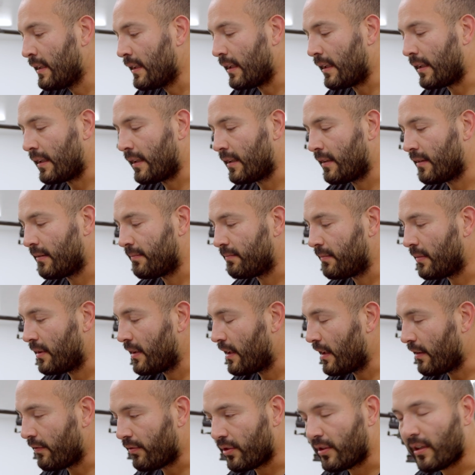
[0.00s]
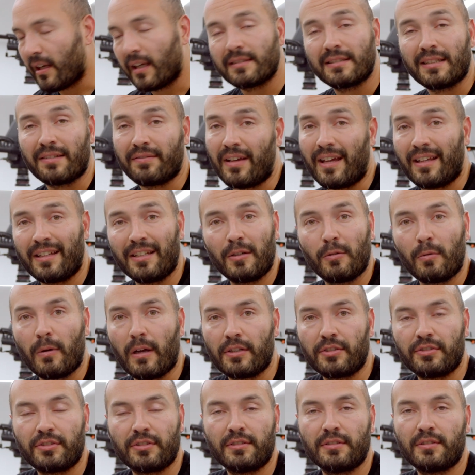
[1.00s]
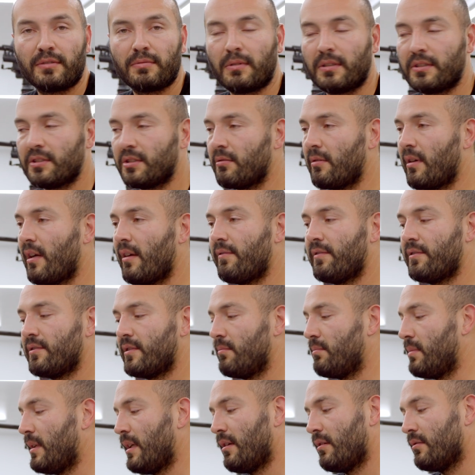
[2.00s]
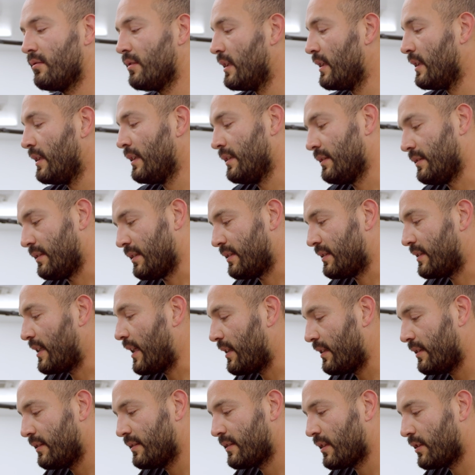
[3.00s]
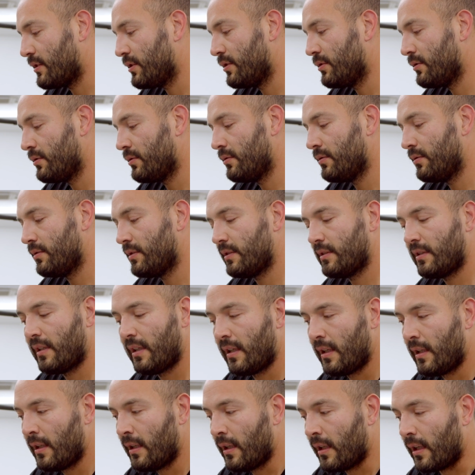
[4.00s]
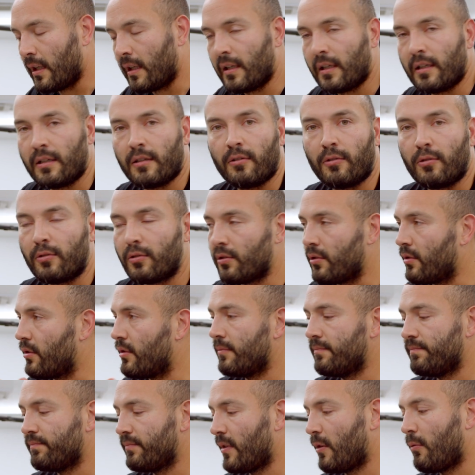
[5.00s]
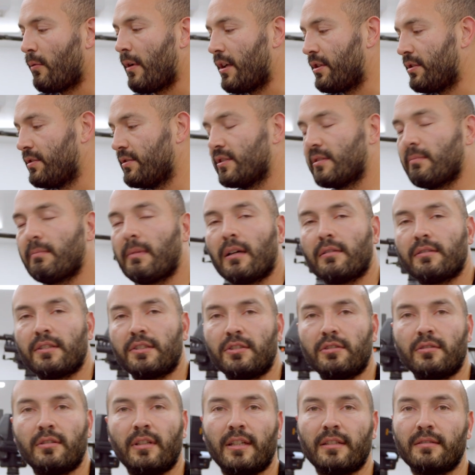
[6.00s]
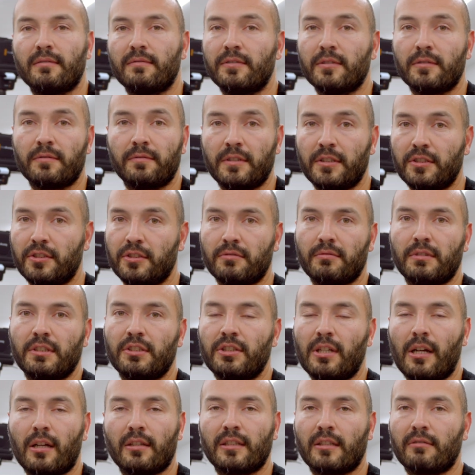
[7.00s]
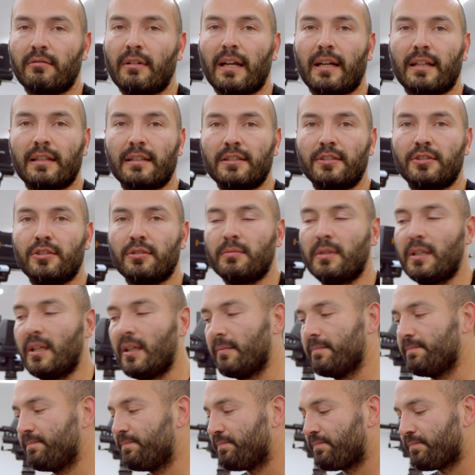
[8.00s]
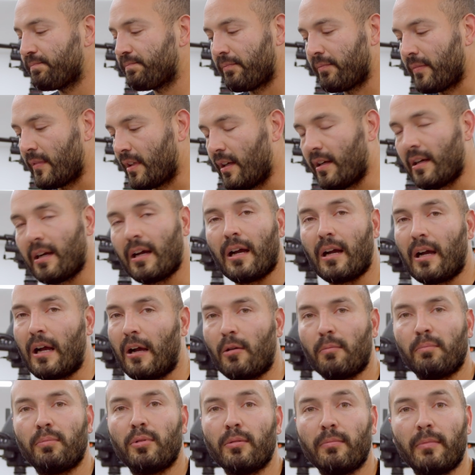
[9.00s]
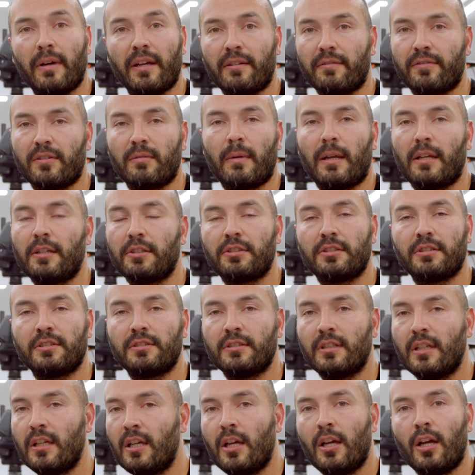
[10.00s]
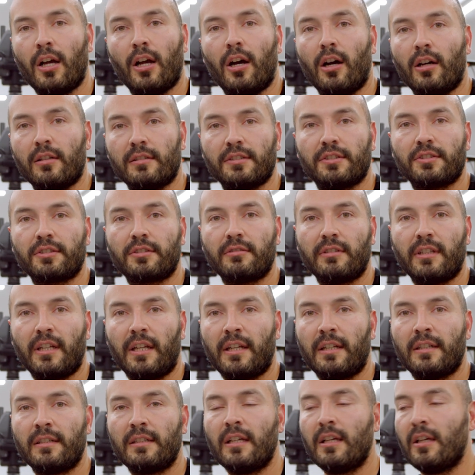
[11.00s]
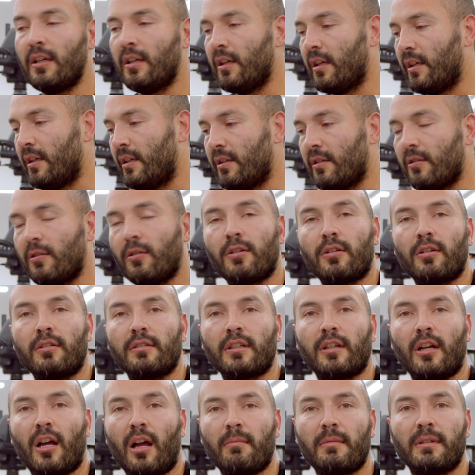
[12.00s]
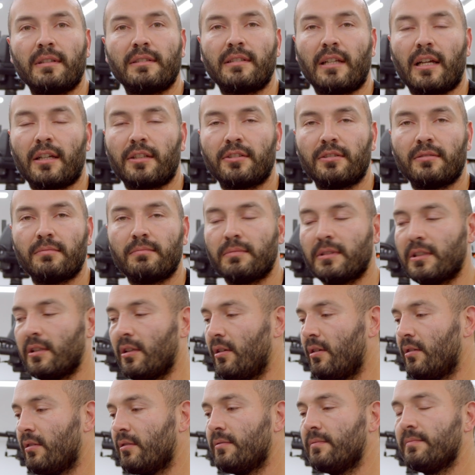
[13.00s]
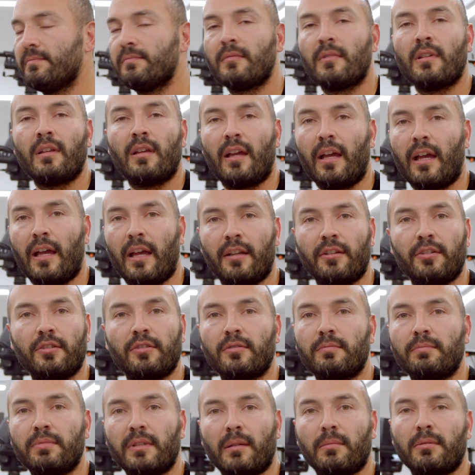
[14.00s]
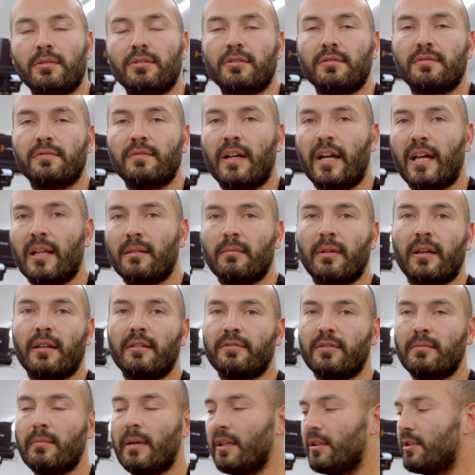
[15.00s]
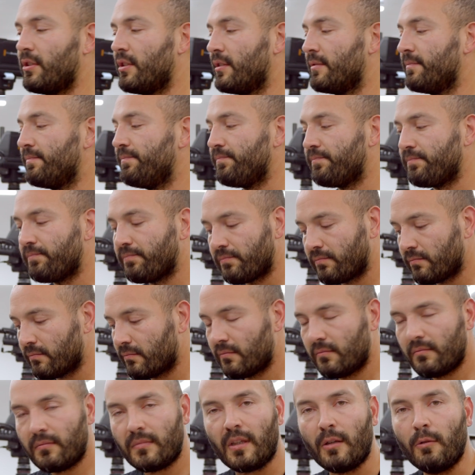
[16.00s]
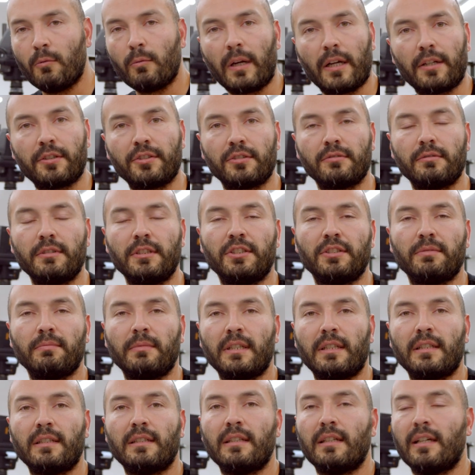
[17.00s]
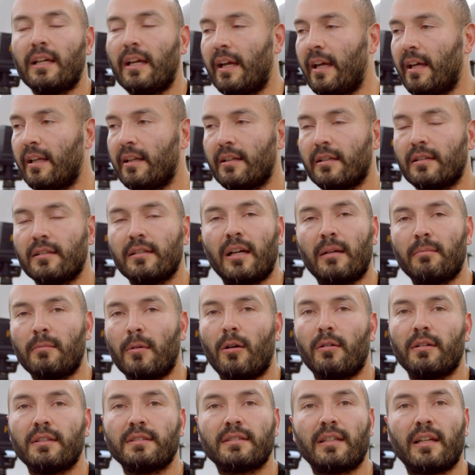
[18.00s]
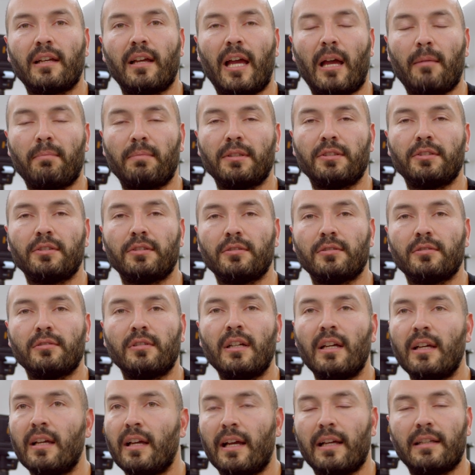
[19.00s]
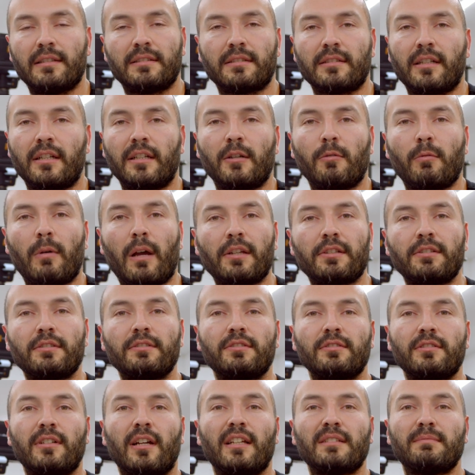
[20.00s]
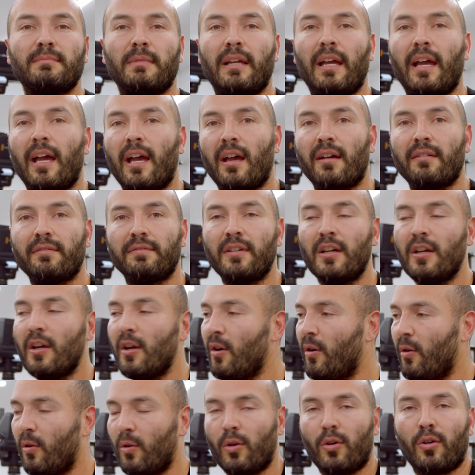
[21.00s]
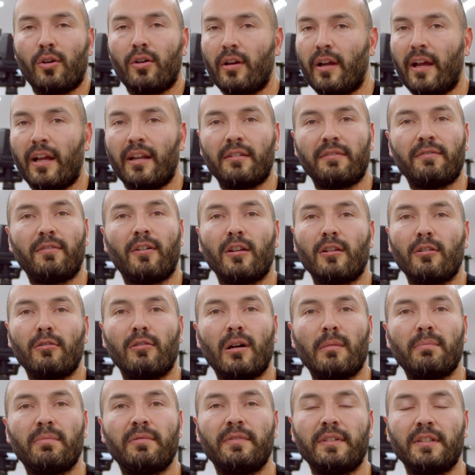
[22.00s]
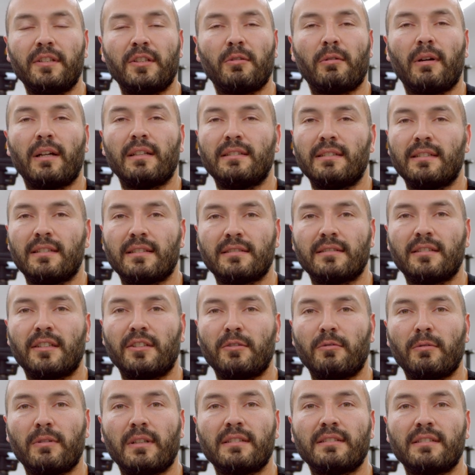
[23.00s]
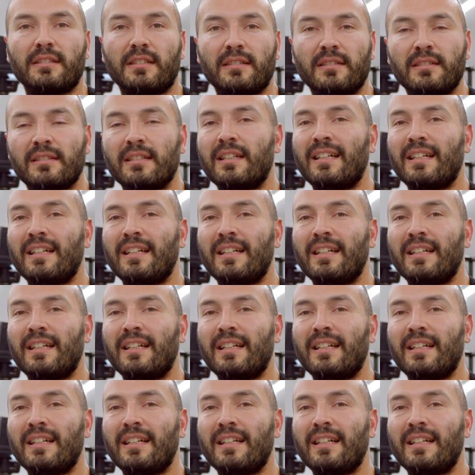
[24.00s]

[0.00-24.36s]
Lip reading: If you guys have any questions whatsoever about the settings I use, or questions about the unit, feel free to reach out directly to me. I'll put my information on the screen or on the comment section below, and you'll be able to find my information, where to reach me, and I'm always happy to answer any questions you guys may have or any follow-up video ideas that you want to see.